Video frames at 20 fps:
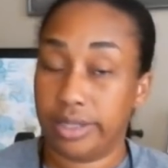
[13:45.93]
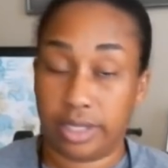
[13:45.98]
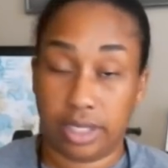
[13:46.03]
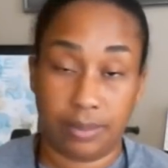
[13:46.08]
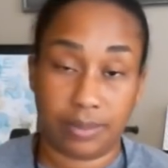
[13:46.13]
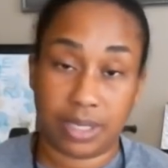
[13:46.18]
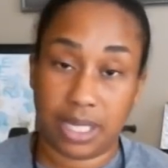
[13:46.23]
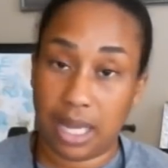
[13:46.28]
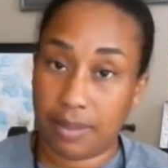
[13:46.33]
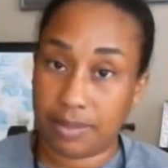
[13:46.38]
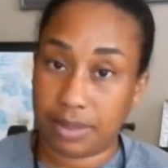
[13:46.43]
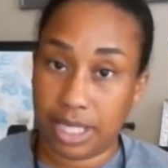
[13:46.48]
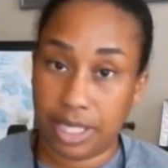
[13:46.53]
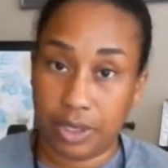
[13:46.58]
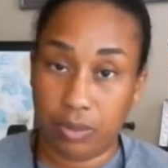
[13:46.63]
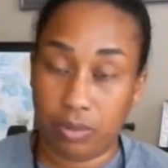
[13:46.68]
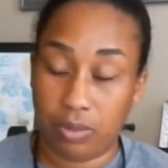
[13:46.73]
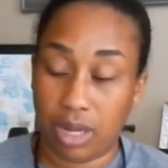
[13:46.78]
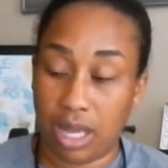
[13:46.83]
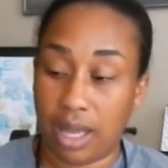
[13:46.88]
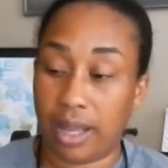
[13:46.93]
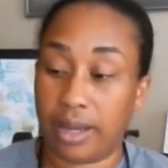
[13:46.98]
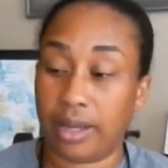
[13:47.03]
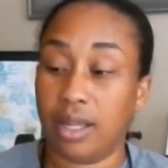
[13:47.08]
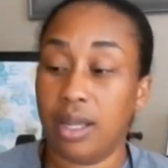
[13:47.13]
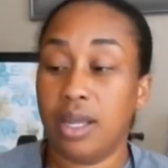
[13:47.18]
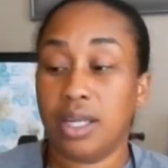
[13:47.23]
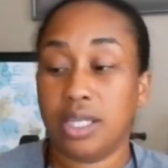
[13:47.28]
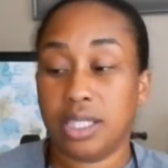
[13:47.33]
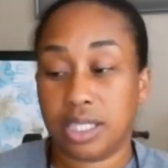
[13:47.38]
sometimes they do
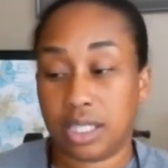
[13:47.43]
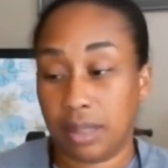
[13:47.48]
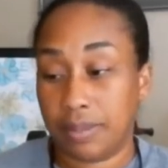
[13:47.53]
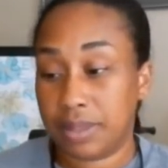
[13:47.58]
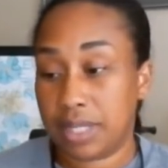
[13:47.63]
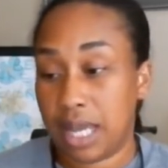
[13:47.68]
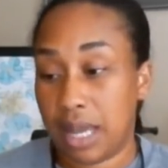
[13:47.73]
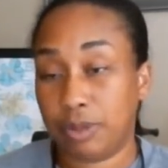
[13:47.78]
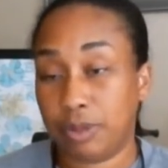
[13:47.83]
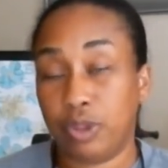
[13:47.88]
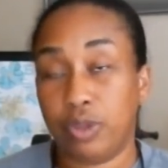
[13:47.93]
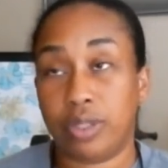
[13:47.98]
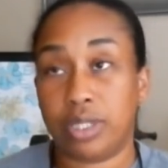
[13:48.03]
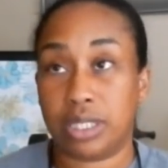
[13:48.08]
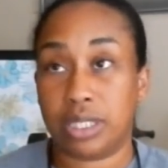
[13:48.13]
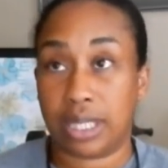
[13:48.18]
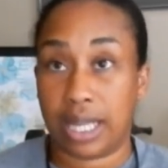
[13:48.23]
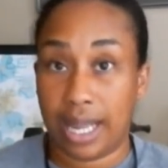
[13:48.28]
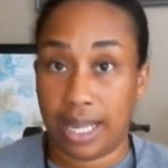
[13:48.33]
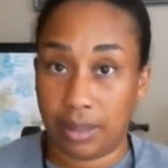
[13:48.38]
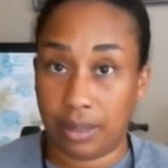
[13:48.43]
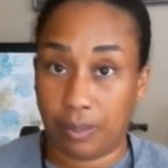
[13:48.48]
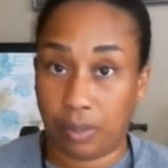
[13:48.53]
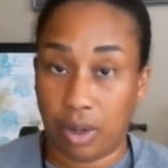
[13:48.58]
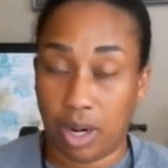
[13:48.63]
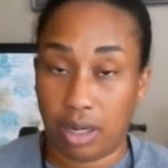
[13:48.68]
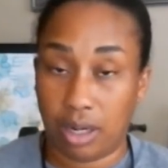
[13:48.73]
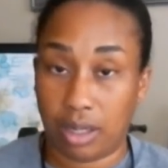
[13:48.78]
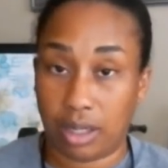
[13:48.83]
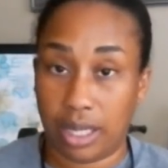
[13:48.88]
not. Sometimes you can scan the
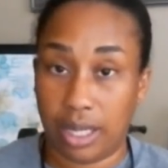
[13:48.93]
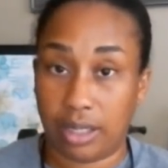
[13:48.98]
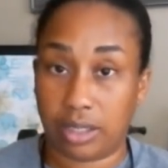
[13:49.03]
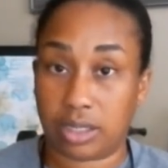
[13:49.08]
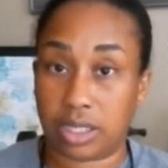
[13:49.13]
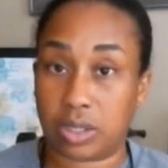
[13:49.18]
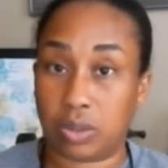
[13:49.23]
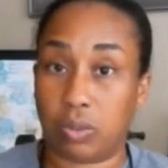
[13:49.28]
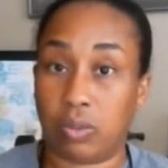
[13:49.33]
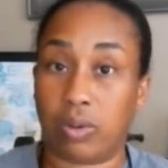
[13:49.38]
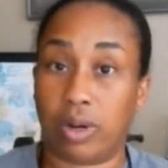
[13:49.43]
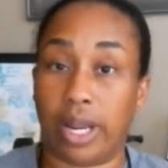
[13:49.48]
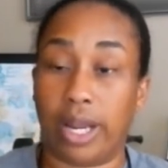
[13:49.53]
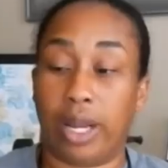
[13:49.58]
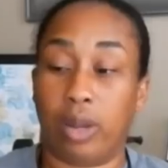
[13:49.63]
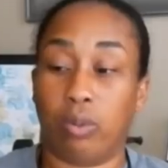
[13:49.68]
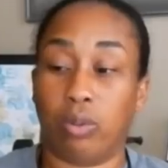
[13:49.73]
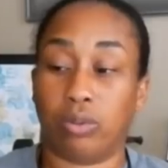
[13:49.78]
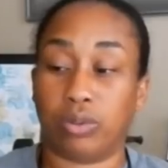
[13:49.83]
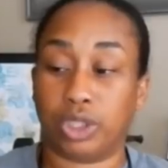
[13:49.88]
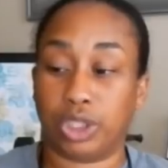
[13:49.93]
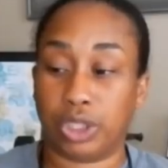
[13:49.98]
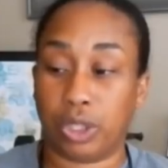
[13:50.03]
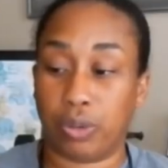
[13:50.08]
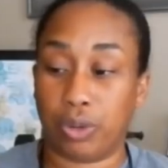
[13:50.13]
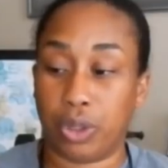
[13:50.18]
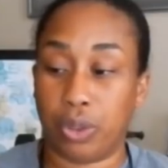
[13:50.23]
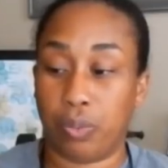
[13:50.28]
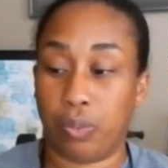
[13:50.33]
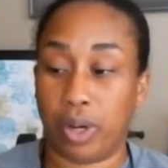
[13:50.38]
product in the store and it will
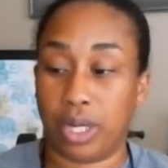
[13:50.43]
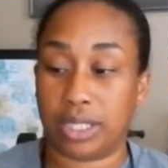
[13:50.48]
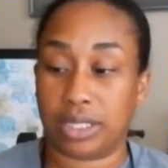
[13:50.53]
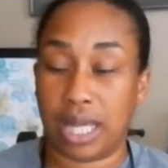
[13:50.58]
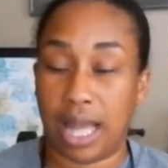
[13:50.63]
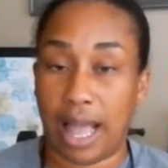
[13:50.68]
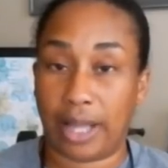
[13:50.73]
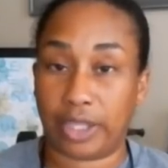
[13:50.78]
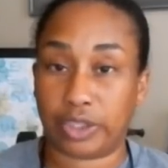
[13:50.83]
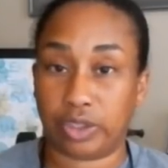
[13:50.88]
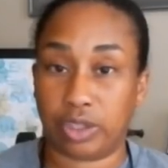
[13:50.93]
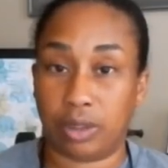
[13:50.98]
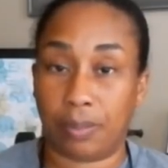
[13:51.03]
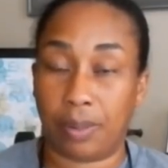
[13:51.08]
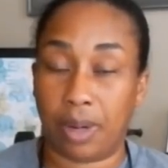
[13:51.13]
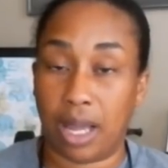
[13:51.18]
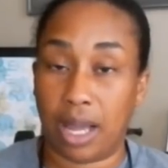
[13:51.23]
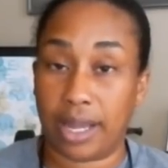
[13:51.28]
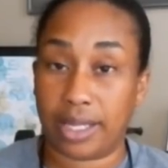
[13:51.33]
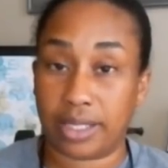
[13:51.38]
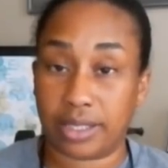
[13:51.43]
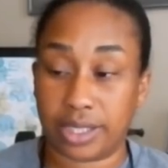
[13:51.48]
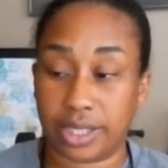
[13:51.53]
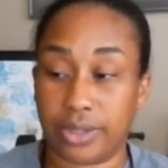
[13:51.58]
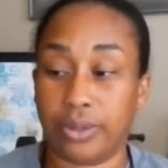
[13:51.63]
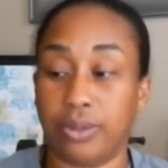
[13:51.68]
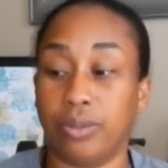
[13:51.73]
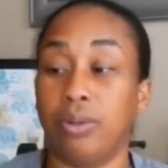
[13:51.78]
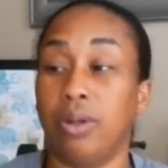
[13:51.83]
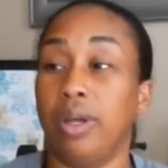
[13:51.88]
show you what it's actually applying
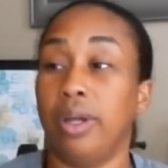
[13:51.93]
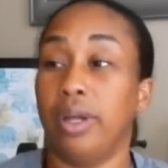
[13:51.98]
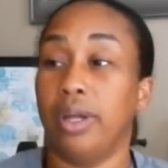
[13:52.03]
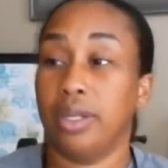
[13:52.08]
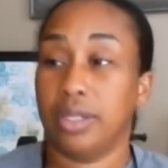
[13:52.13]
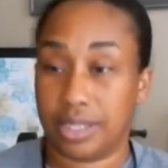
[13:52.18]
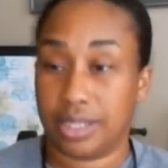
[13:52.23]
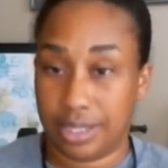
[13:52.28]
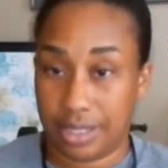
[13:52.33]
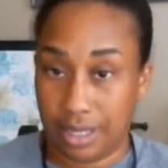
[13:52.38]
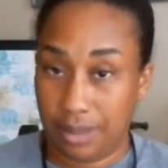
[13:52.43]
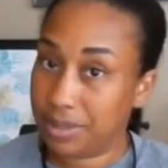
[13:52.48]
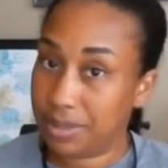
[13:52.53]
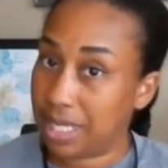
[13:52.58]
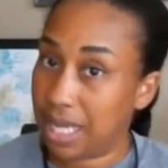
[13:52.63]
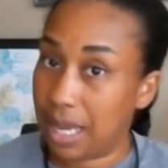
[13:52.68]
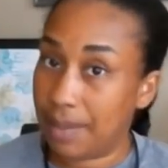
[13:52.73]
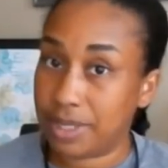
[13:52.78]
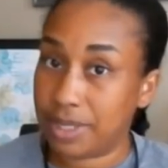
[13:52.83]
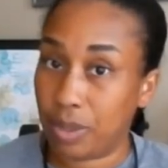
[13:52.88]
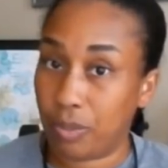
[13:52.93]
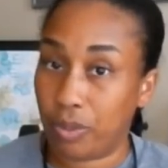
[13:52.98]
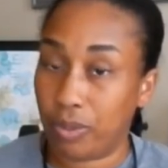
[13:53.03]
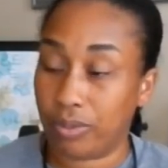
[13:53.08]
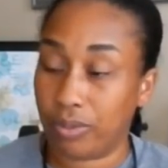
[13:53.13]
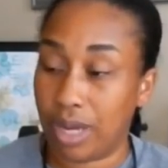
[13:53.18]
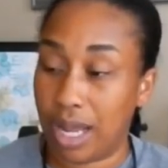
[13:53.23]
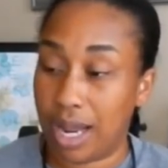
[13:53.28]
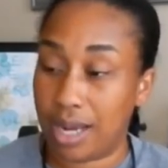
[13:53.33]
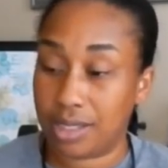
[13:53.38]
to. Sometimes it
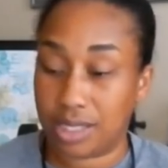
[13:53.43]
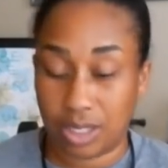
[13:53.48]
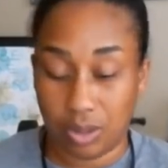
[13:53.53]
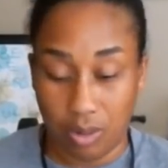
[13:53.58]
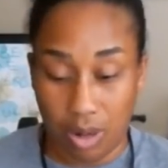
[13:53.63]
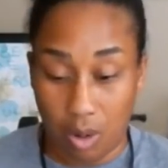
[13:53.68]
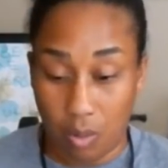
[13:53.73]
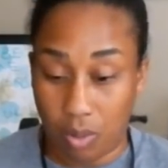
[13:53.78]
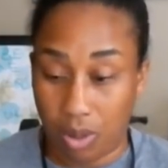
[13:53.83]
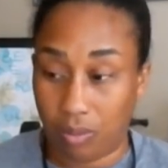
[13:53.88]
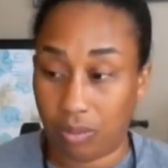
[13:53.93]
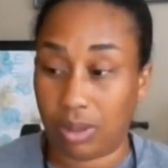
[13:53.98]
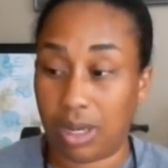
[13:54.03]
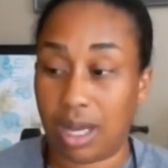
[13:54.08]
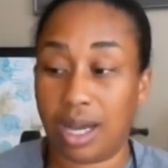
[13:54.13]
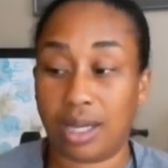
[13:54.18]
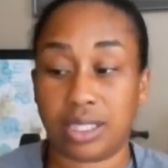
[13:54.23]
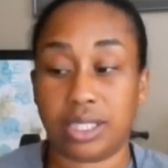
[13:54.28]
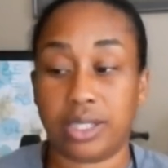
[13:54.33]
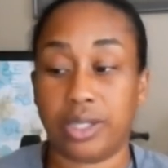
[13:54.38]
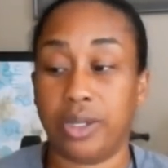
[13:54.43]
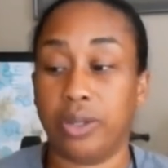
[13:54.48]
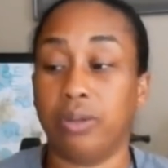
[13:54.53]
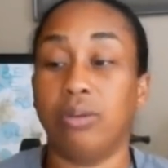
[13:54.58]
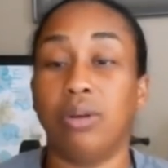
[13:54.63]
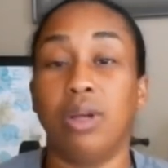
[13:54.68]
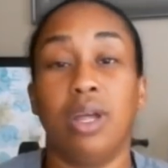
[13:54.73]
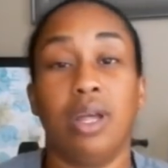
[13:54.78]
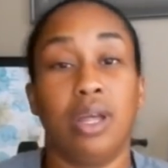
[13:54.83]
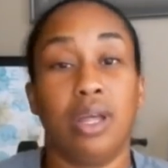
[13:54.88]
will not, so I won't lie to
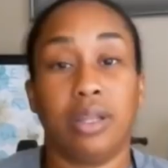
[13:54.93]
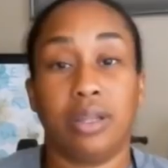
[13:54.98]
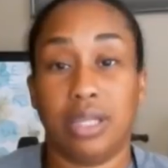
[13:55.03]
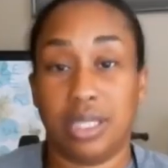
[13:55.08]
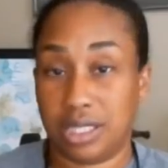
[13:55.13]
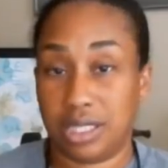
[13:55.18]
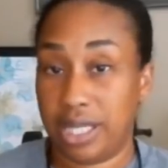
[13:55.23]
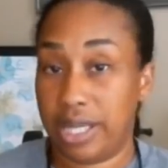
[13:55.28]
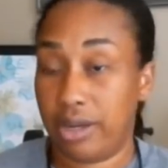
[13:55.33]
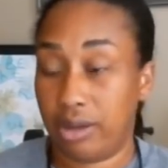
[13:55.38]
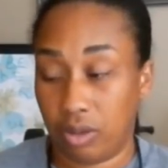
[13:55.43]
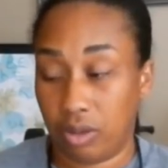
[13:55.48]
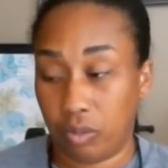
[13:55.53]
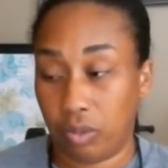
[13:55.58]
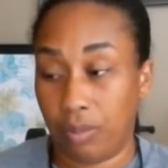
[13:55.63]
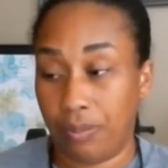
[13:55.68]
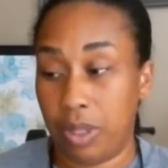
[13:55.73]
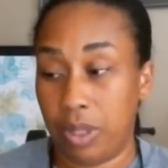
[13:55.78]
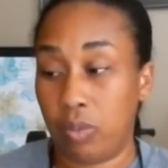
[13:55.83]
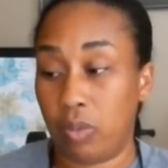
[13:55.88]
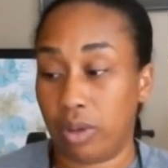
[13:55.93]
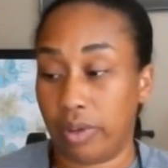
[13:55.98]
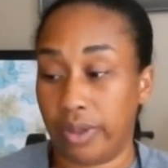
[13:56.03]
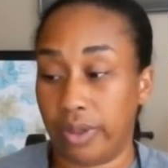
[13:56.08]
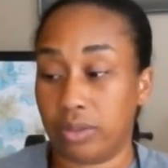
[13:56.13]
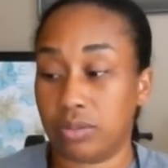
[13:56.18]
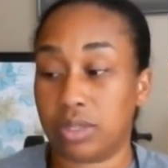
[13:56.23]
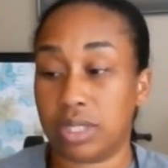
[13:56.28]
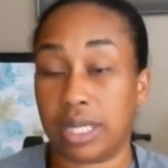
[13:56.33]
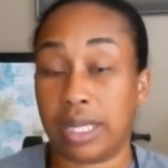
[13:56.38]
you. This here will be one of
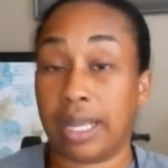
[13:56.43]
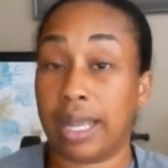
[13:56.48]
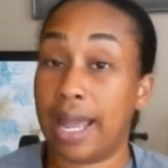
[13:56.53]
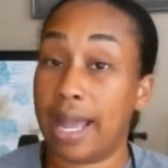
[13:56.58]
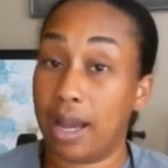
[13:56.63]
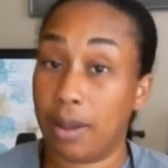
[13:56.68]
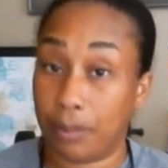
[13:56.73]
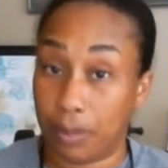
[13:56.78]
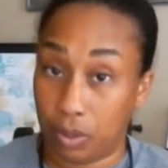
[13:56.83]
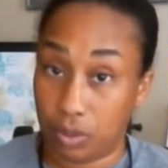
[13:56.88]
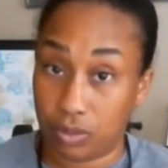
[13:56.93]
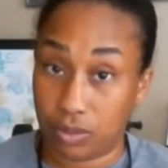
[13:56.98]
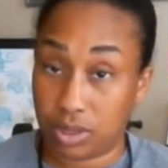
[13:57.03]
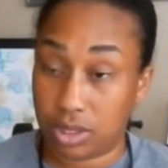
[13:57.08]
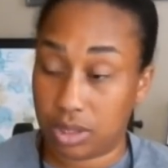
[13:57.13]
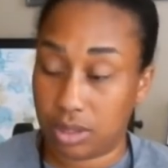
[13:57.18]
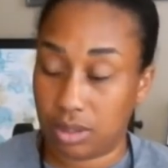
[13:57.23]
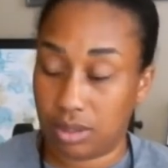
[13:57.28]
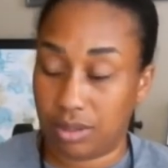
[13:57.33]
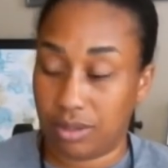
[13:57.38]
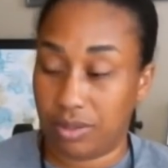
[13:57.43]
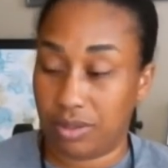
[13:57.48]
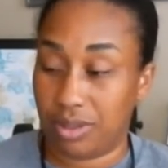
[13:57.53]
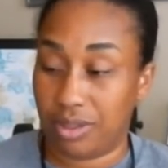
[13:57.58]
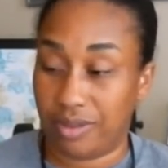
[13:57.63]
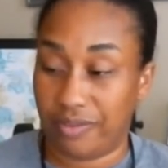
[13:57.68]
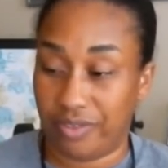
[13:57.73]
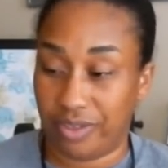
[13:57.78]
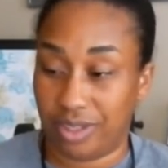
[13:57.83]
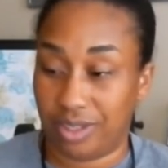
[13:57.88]
those gambles
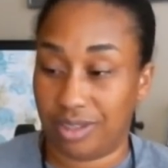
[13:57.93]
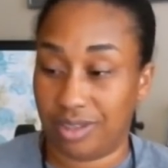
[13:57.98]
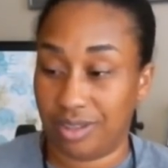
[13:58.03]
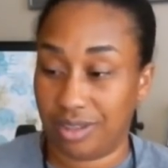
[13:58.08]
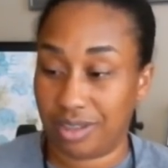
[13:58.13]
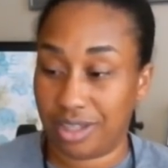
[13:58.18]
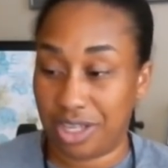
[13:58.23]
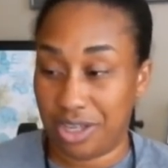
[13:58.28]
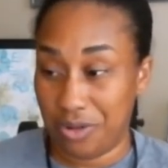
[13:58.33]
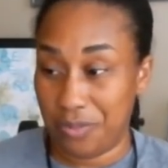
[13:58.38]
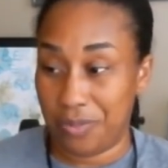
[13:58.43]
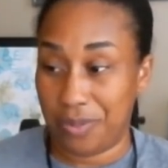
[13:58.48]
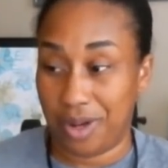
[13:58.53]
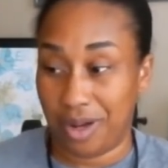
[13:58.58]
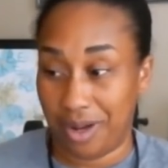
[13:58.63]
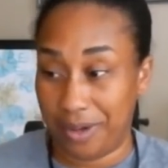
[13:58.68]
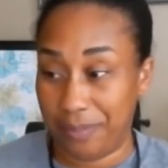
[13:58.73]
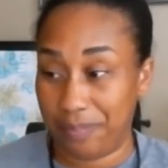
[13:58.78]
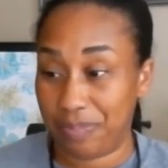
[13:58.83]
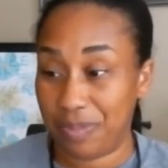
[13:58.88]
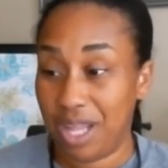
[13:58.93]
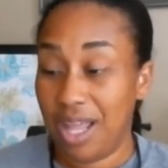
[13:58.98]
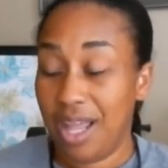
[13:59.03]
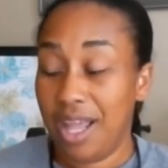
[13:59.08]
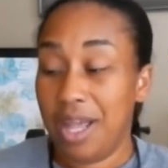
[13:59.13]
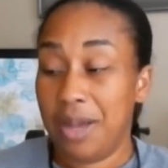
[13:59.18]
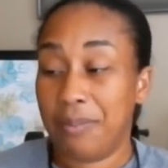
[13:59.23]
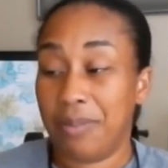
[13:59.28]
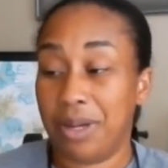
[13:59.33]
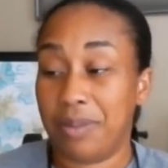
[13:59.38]
of a coupon.
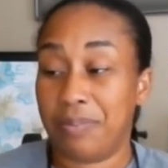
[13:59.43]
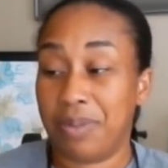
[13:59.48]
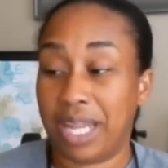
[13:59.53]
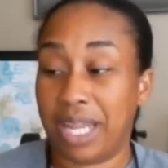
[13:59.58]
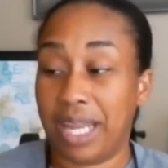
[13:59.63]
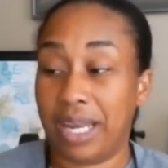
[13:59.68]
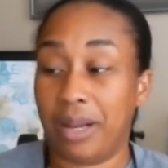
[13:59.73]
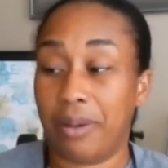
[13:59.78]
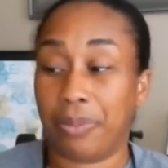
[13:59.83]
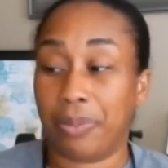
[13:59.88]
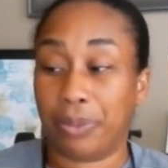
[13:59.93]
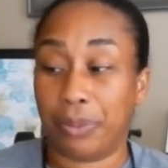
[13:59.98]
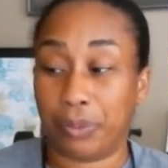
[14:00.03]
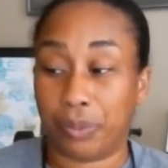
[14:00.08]
But picking up